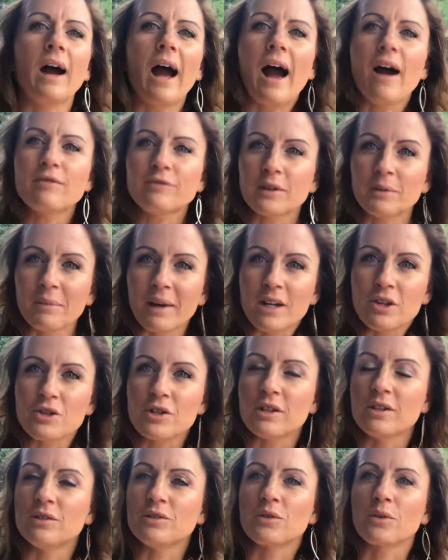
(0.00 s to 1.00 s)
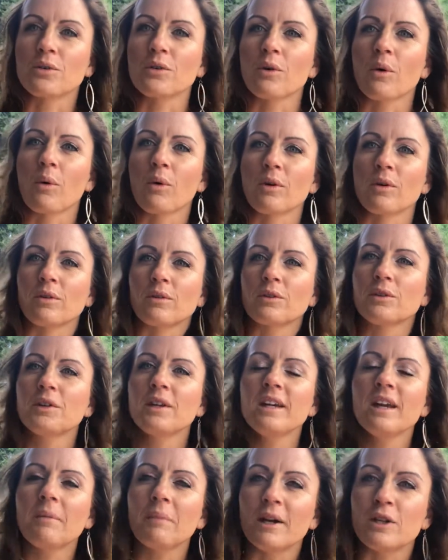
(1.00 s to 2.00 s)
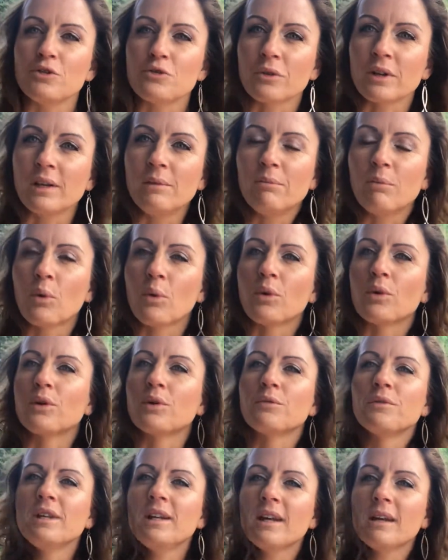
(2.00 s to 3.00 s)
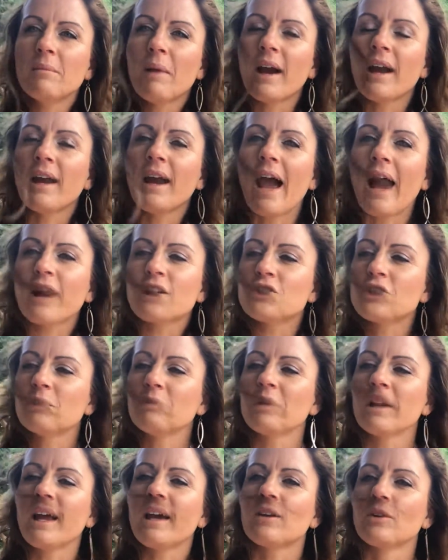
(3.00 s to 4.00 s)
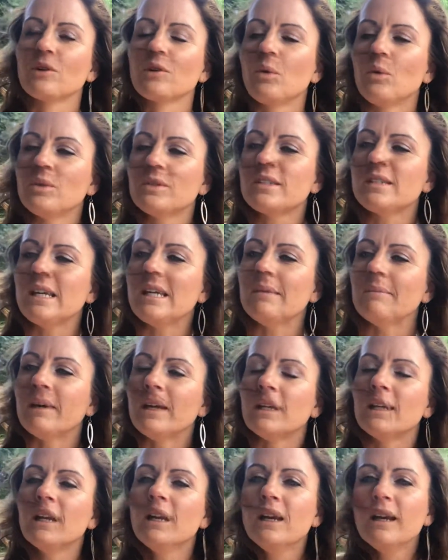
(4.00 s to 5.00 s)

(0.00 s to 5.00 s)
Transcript: affirmations or looking at my dream board or reading my action plan or goal statement,